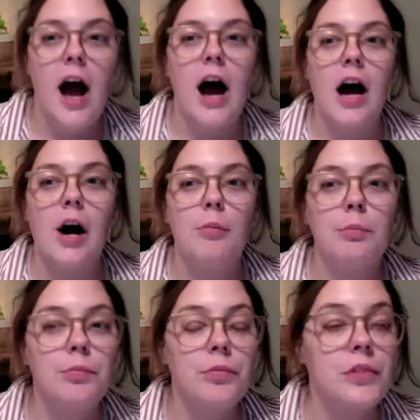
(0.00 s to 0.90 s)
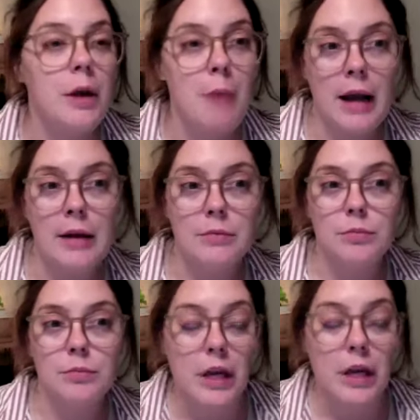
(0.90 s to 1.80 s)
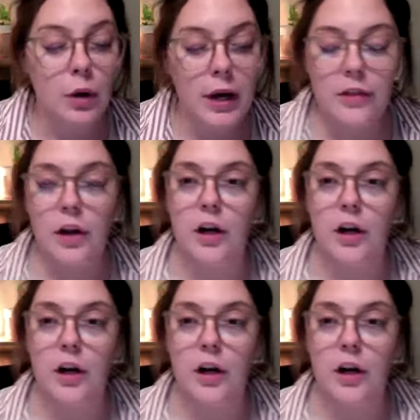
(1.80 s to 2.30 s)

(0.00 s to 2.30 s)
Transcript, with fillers: Um, they might be quick.